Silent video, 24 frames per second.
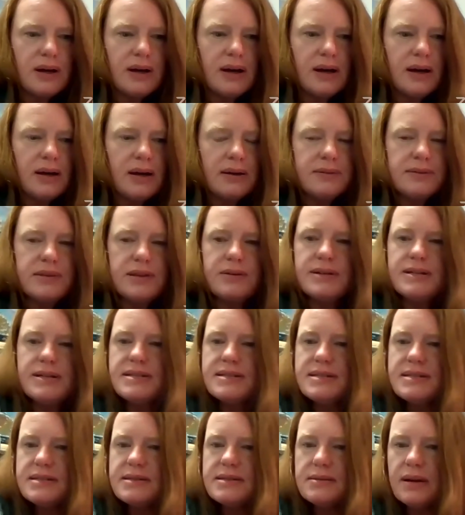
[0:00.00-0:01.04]
Uh, there mm
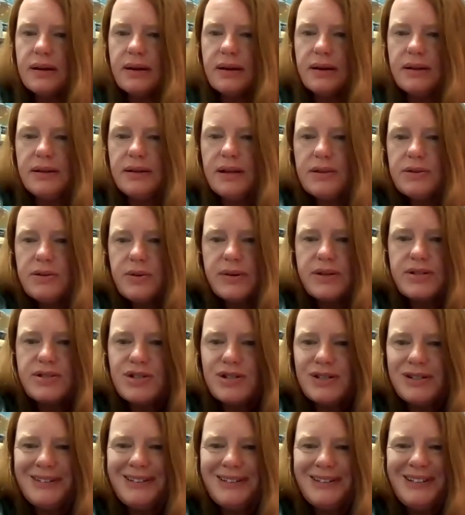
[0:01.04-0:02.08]
-hmm. is uh, another
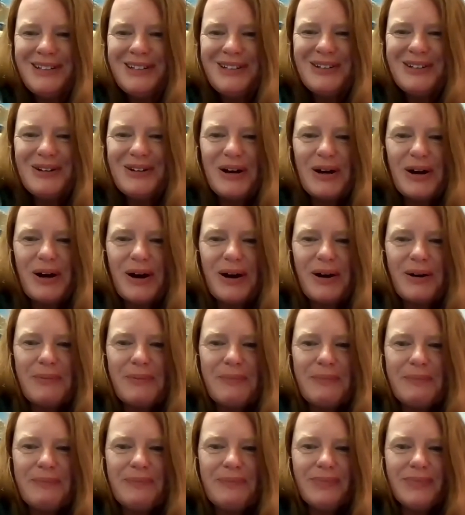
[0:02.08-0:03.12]
question,
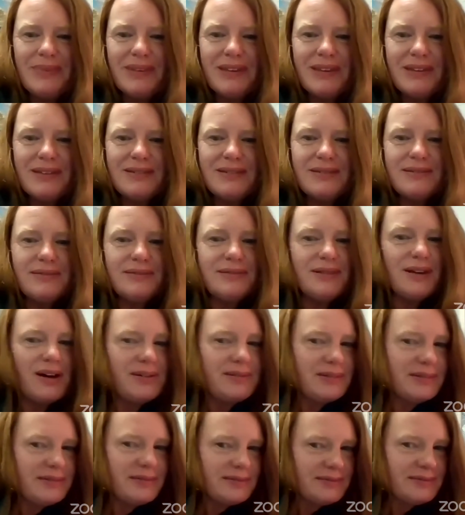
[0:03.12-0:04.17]
um,
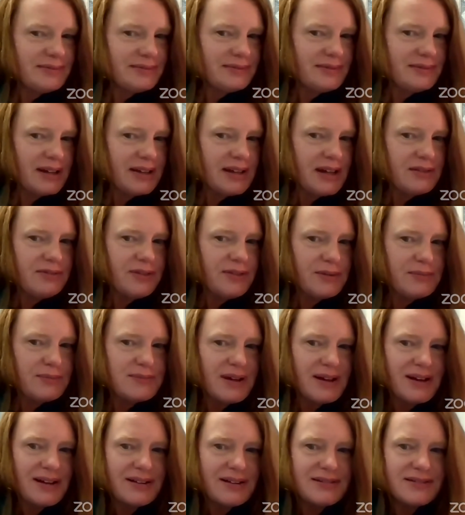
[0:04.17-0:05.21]
again from
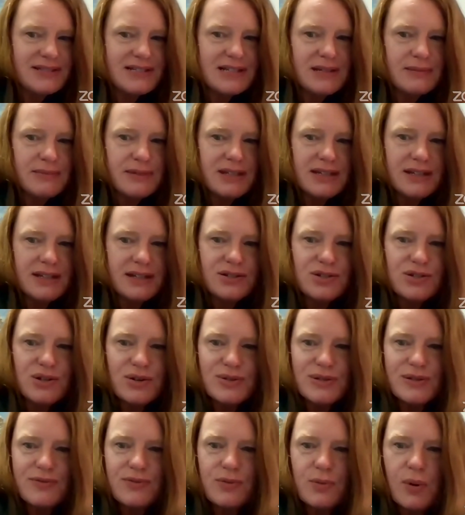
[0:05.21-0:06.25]
uh, Timothy
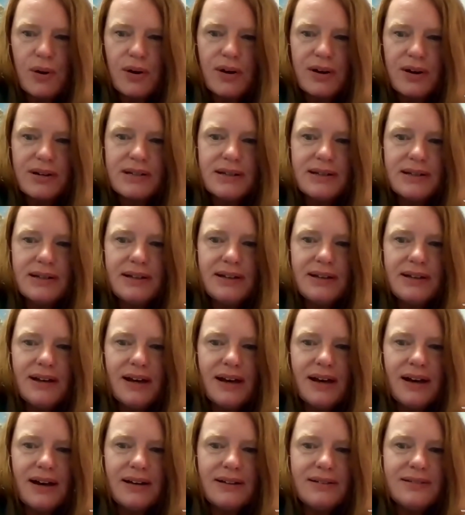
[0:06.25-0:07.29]
Joseph Ward.
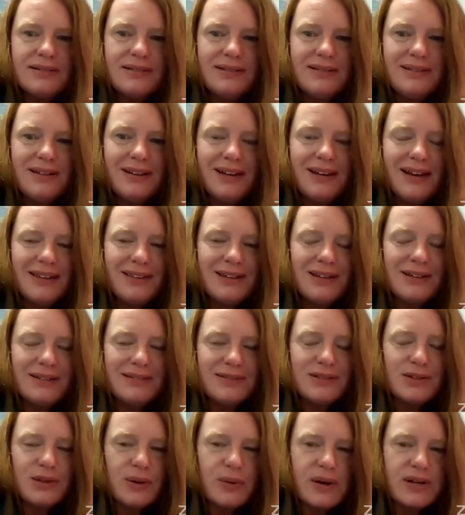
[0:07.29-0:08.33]
Uh, and the,
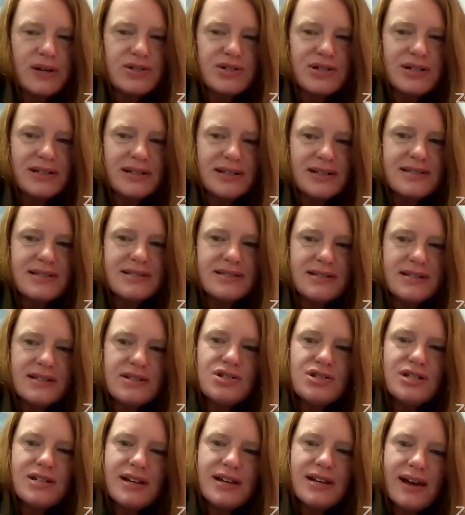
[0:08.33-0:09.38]
the question is
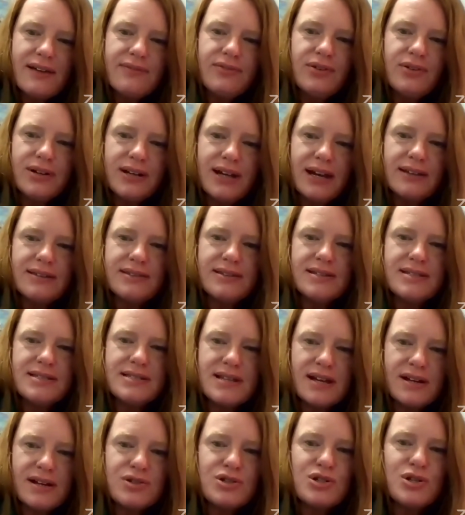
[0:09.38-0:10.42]
Did she ever get the
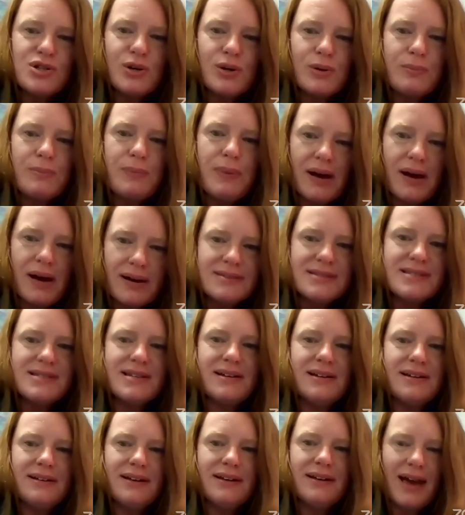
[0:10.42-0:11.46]
Sancho
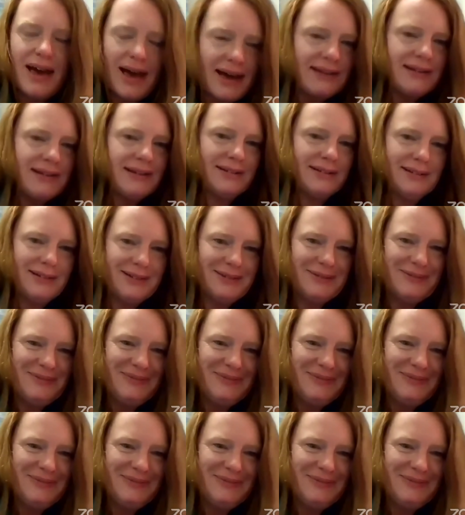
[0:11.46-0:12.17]
Panza added?